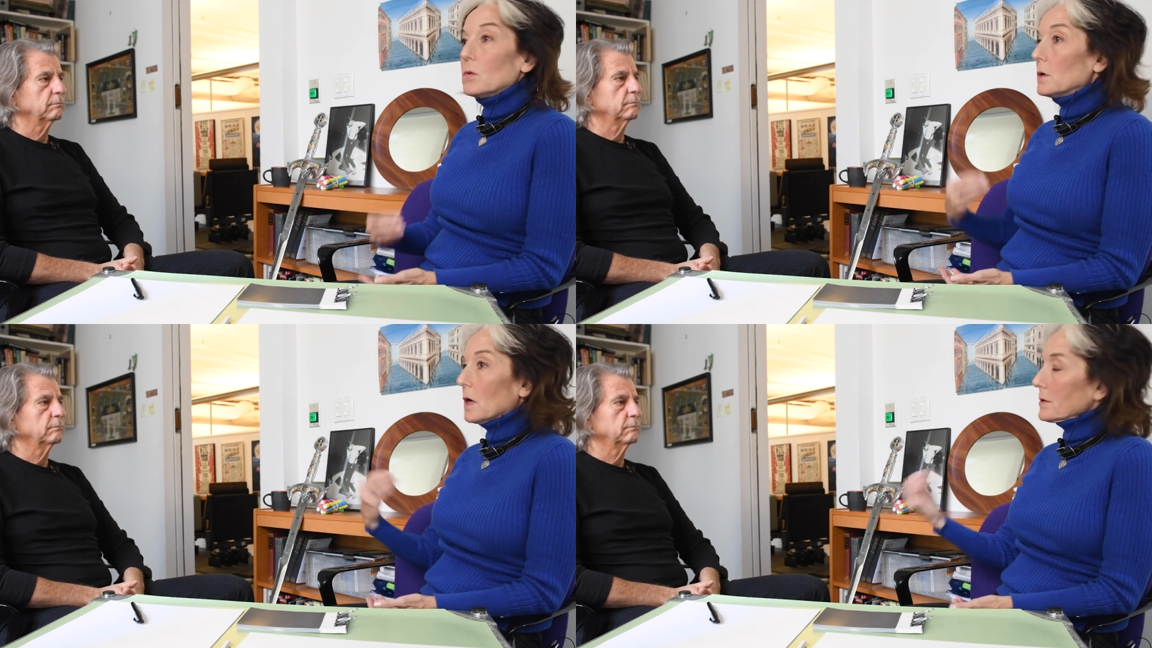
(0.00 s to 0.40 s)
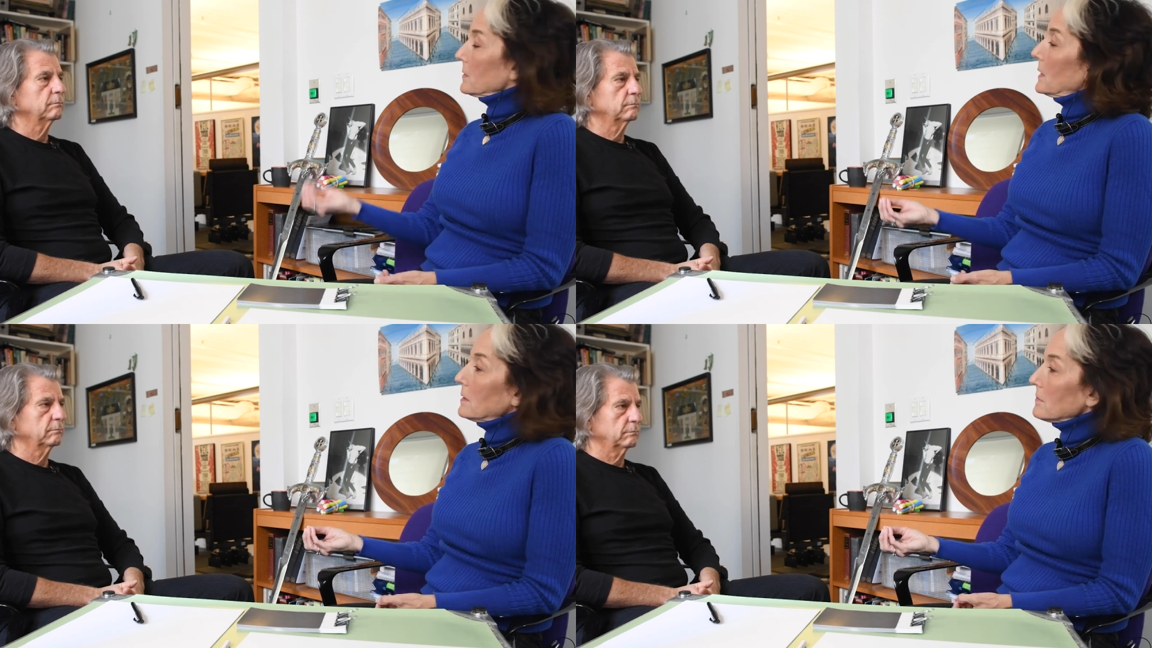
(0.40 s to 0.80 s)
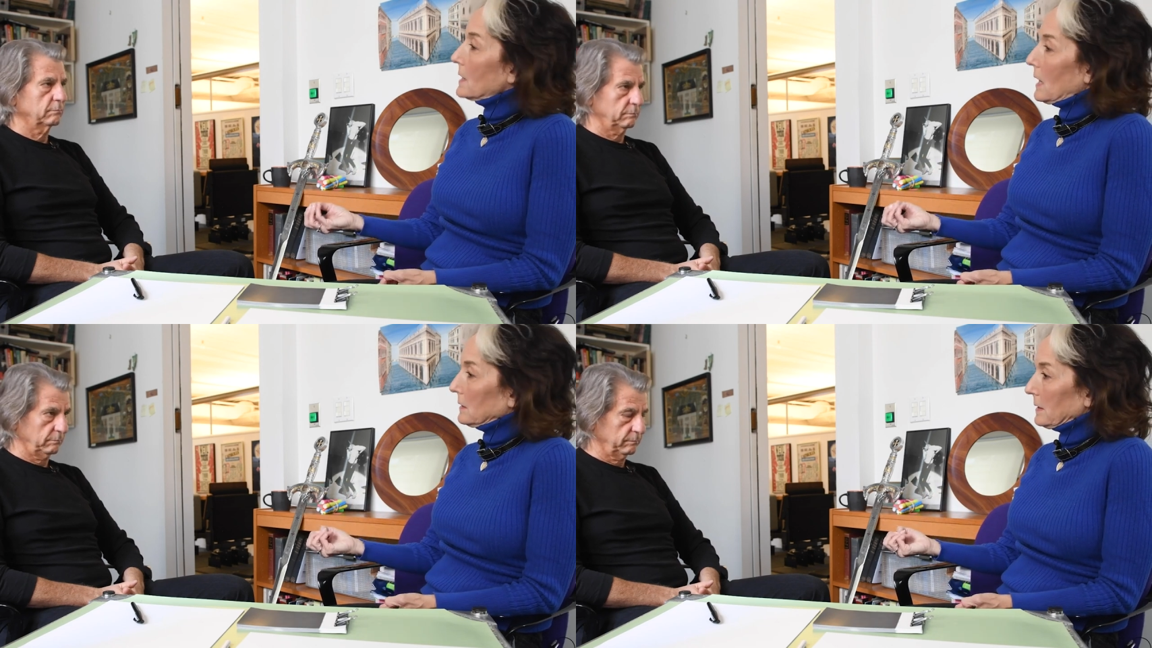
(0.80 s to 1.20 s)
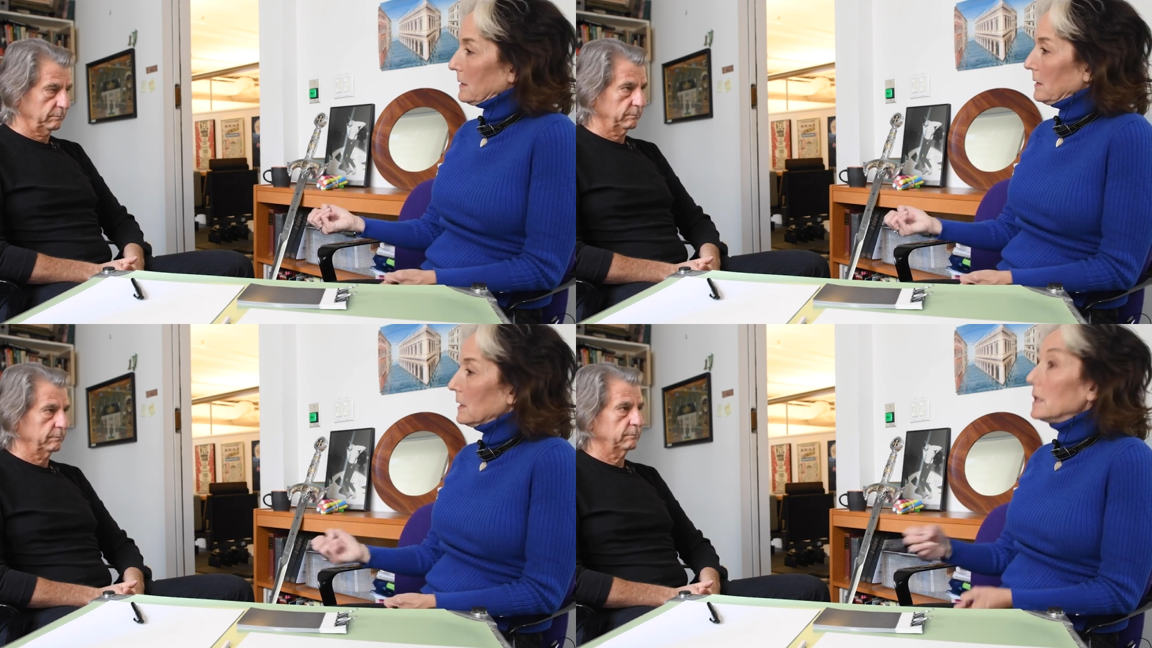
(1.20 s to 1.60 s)
Speaker 1: We're not creating
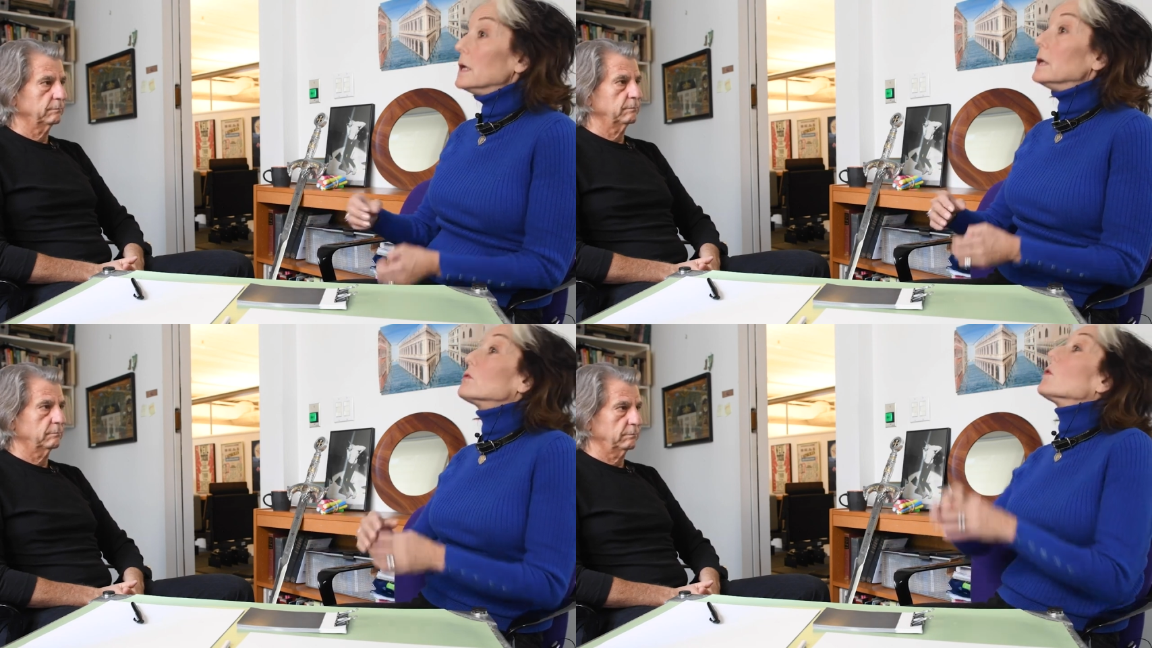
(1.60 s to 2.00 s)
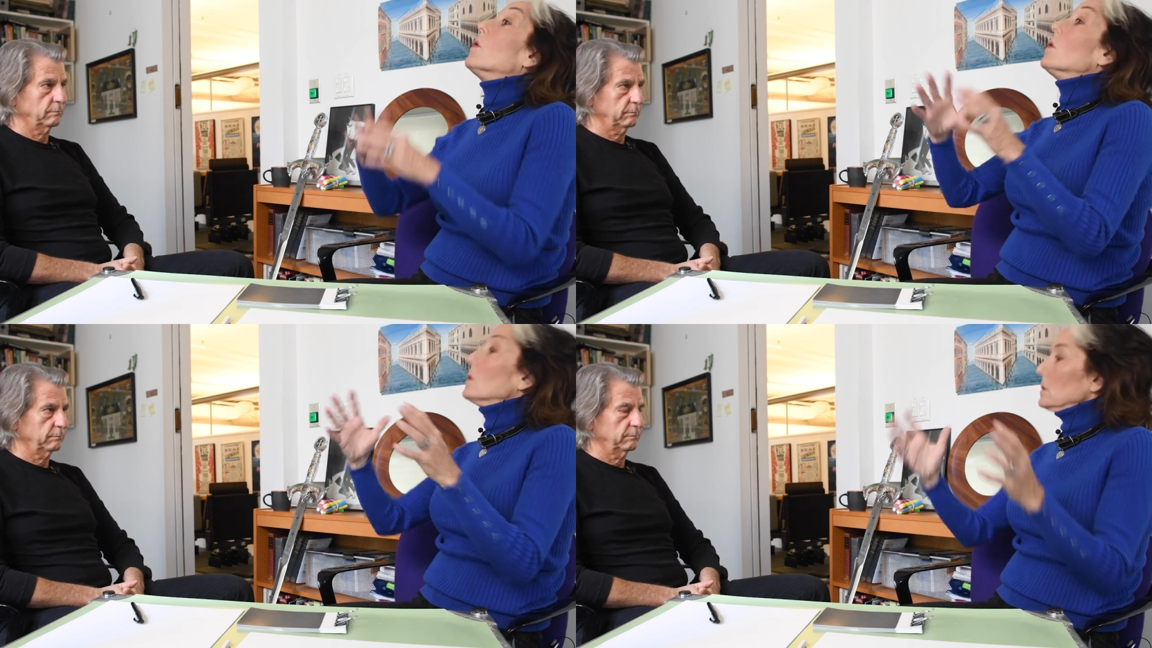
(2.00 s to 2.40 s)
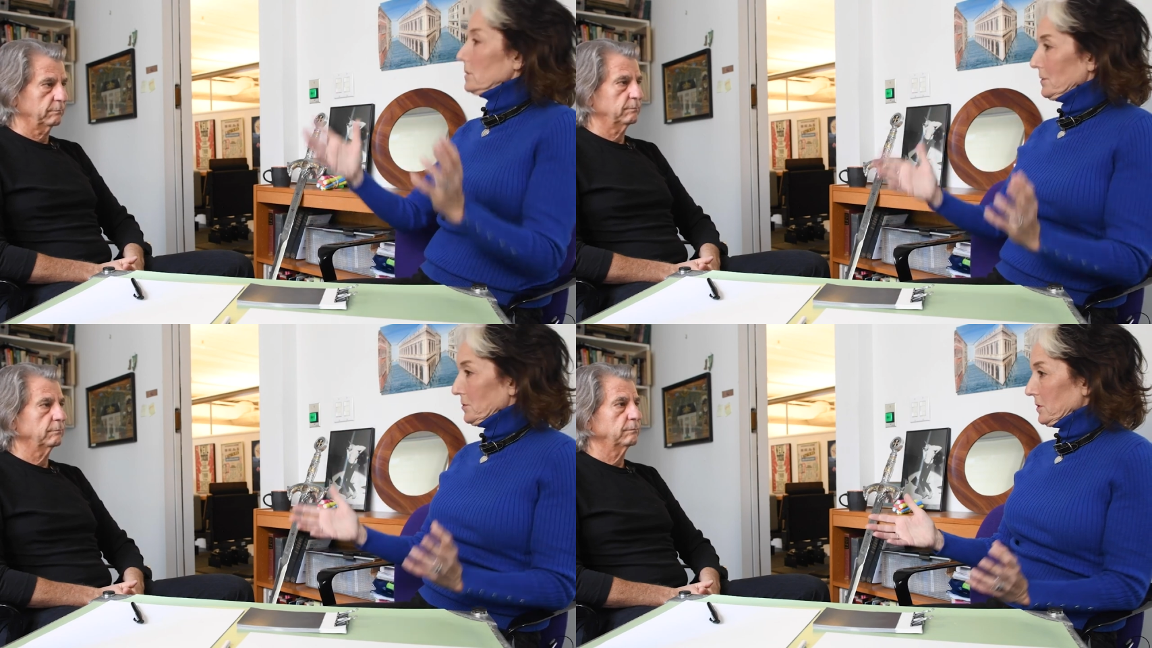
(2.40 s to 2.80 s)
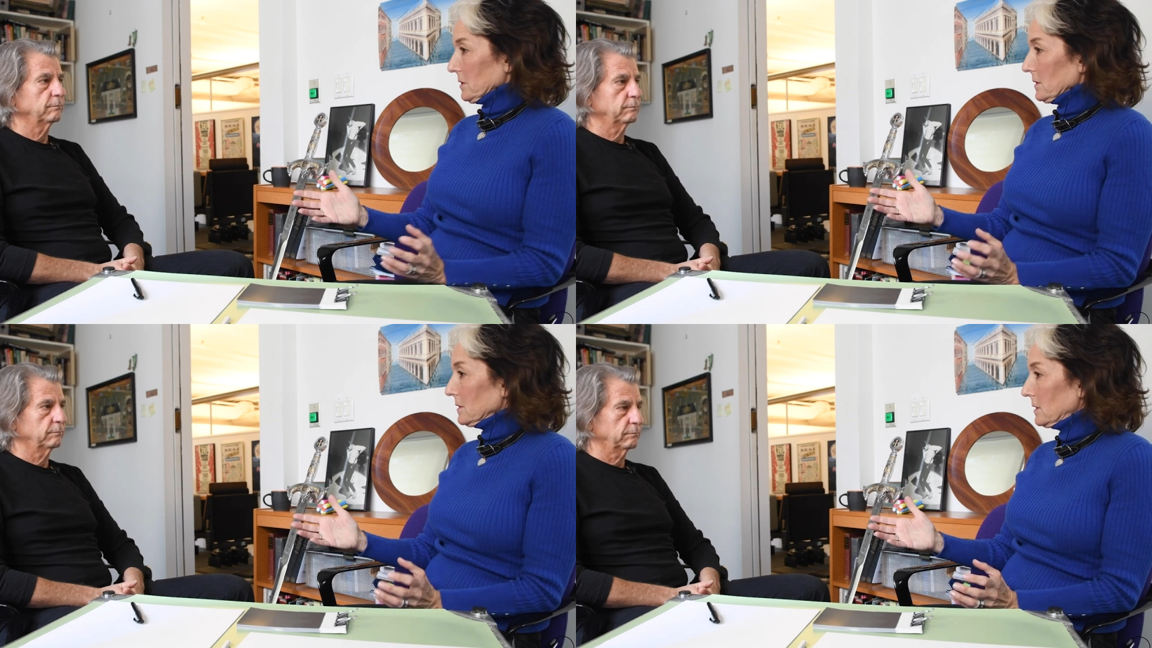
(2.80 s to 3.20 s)
reality. It's all illusion.